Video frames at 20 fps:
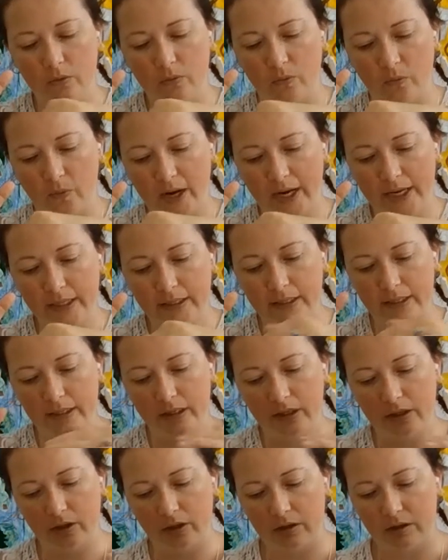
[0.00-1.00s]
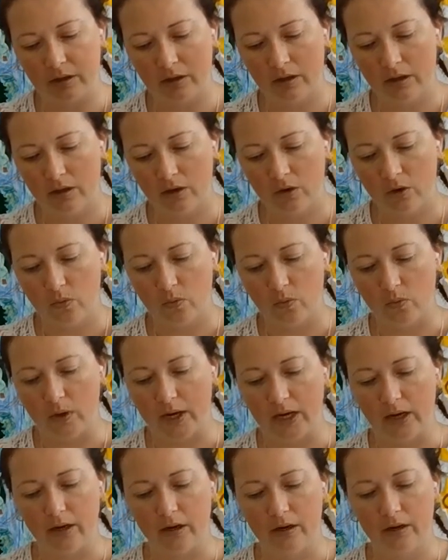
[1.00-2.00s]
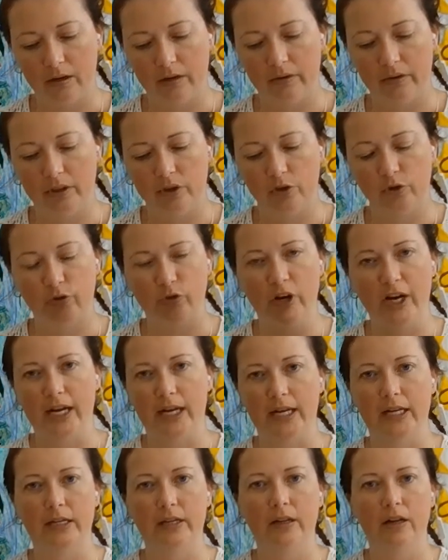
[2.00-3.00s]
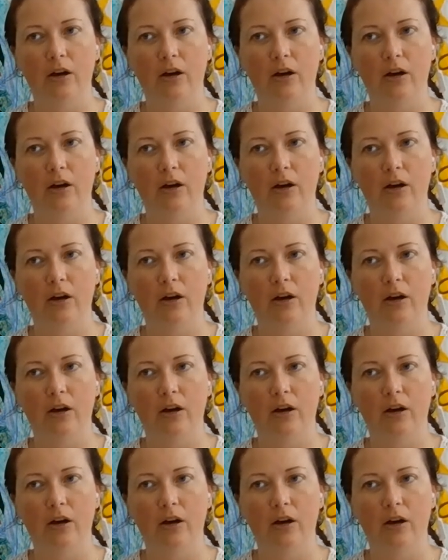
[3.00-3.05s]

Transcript: right near where the drain